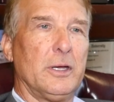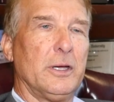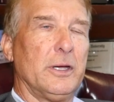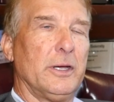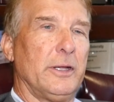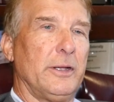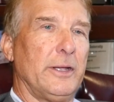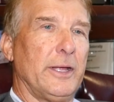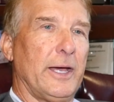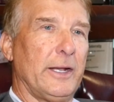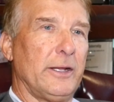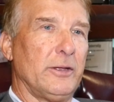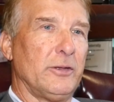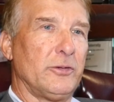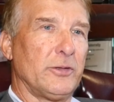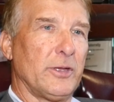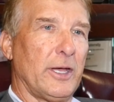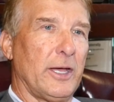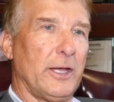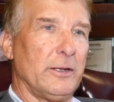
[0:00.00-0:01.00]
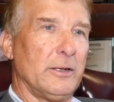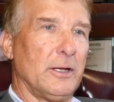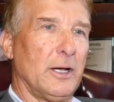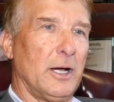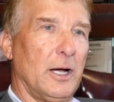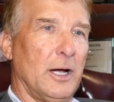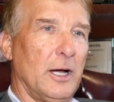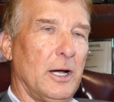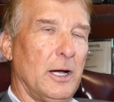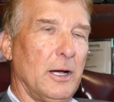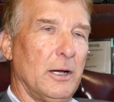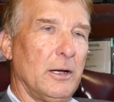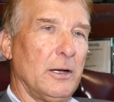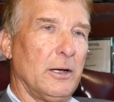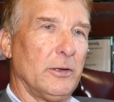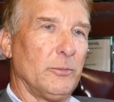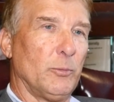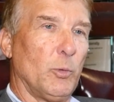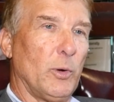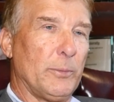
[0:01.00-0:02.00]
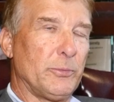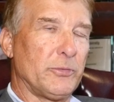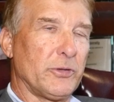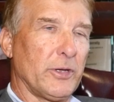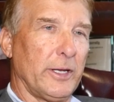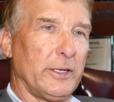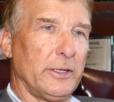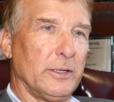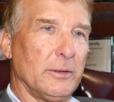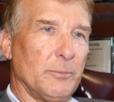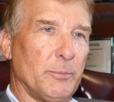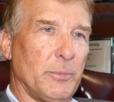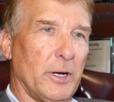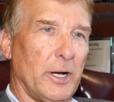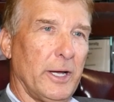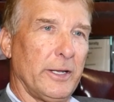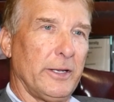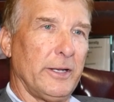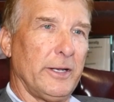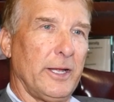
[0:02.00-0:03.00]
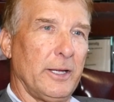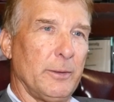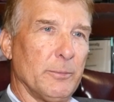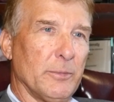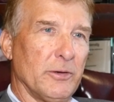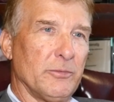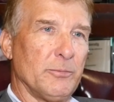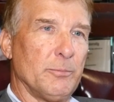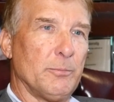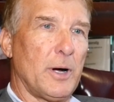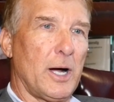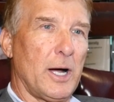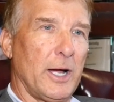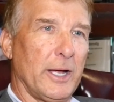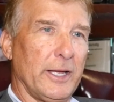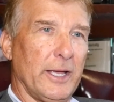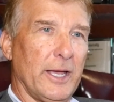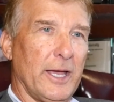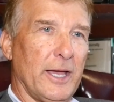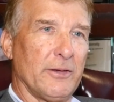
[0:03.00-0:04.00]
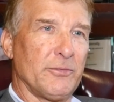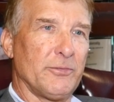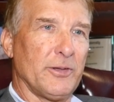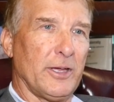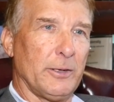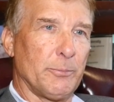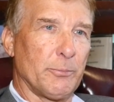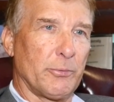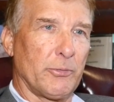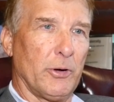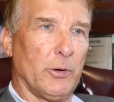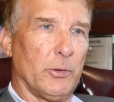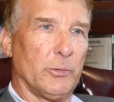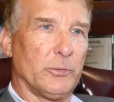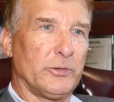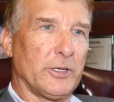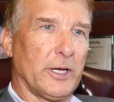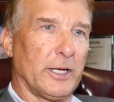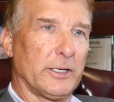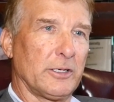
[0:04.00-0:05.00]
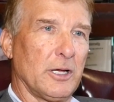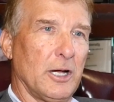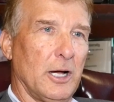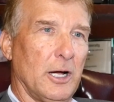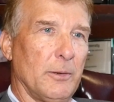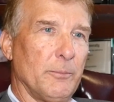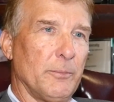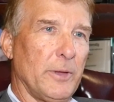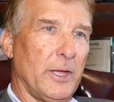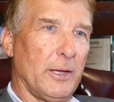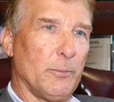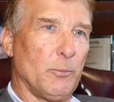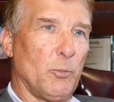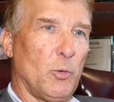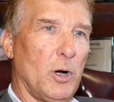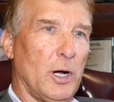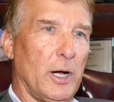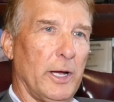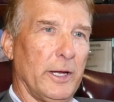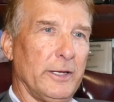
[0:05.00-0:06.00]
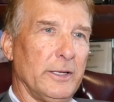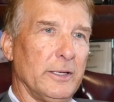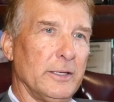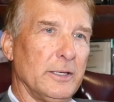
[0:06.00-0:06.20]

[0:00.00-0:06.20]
And that is at a website by the name of myfapro.com, myfapro.com.